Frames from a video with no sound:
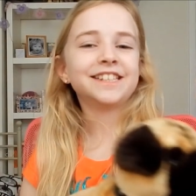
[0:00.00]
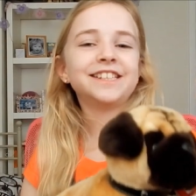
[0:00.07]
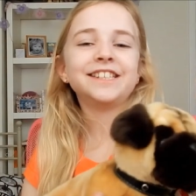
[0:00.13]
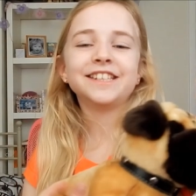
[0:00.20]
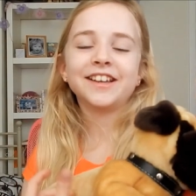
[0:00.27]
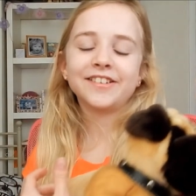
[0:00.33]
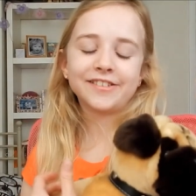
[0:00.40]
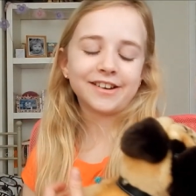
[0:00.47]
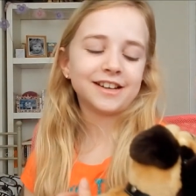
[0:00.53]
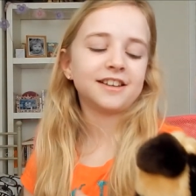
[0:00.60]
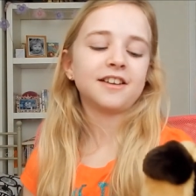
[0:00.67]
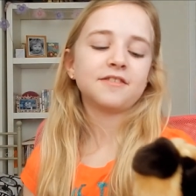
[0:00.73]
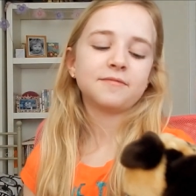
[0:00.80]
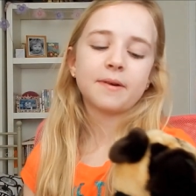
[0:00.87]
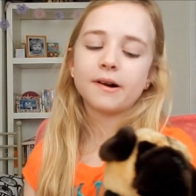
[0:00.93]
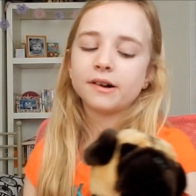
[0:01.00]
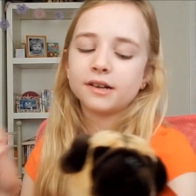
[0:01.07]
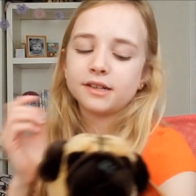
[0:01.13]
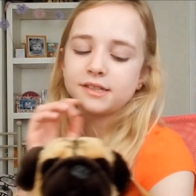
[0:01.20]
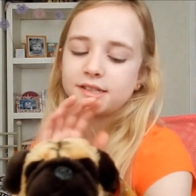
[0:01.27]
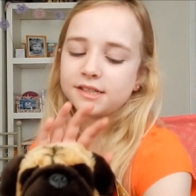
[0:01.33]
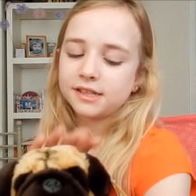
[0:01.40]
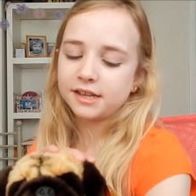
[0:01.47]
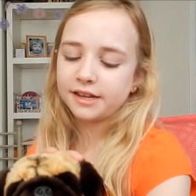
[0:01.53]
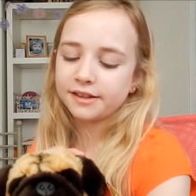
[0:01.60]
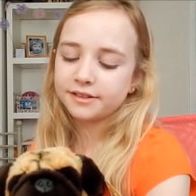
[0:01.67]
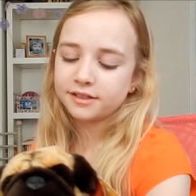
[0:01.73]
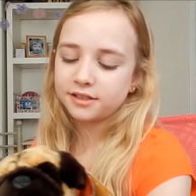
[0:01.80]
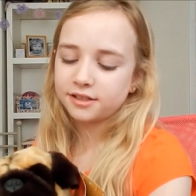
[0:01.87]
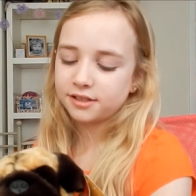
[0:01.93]
know I love hugs
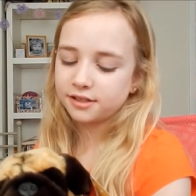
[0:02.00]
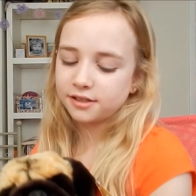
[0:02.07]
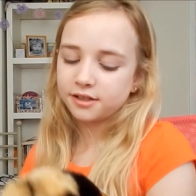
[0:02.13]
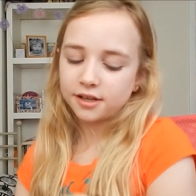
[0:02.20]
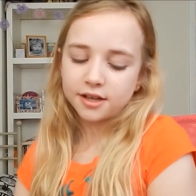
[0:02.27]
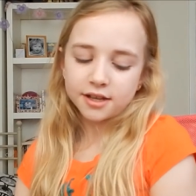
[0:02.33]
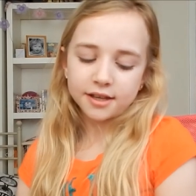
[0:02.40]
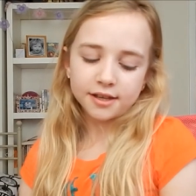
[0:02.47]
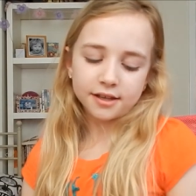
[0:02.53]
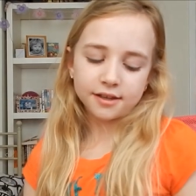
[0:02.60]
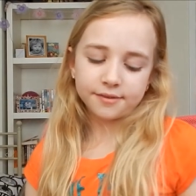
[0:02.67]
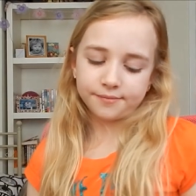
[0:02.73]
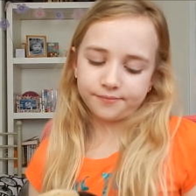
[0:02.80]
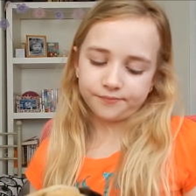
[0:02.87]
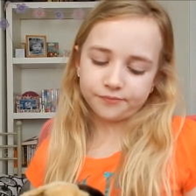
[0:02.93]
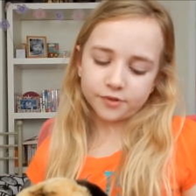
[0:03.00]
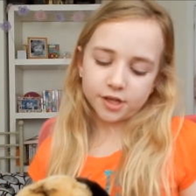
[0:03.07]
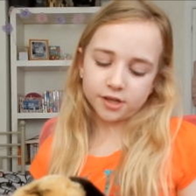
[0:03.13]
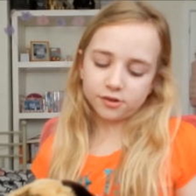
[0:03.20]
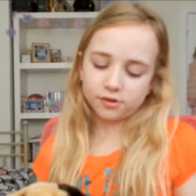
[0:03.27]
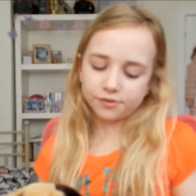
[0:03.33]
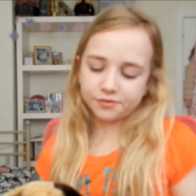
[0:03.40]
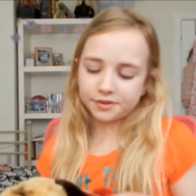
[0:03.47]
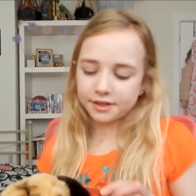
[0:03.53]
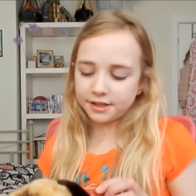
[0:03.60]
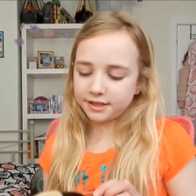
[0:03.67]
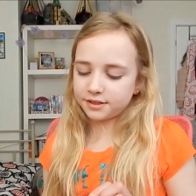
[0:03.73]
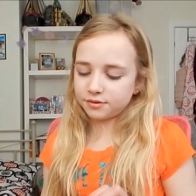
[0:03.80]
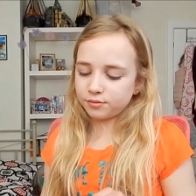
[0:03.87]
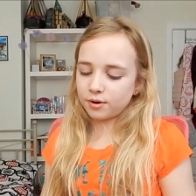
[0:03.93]
and I got
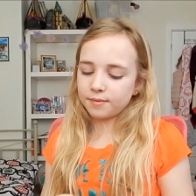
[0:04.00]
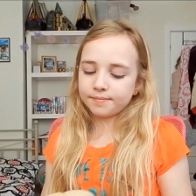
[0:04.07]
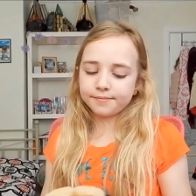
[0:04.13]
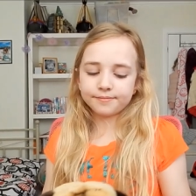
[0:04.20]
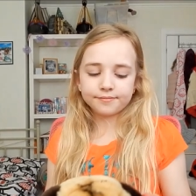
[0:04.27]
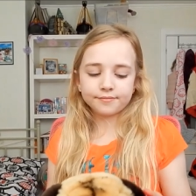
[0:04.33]
this one